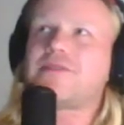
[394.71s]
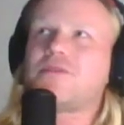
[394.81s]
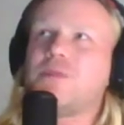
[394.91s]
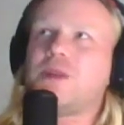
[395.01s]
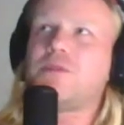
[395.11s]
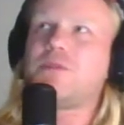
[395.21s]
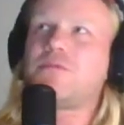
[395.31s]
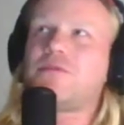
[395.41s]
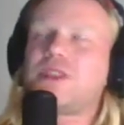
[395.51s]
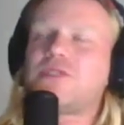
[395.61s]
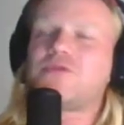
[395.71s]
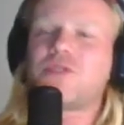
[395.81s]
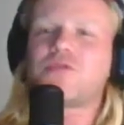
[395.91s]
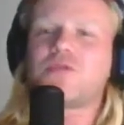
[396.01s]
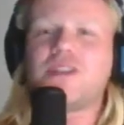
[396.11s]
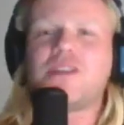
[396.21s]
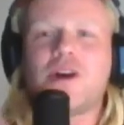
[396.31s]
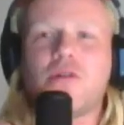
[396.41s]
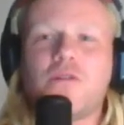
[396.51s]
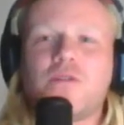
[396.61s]
or maybe people that you don't really
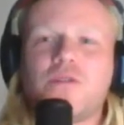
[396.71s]
know of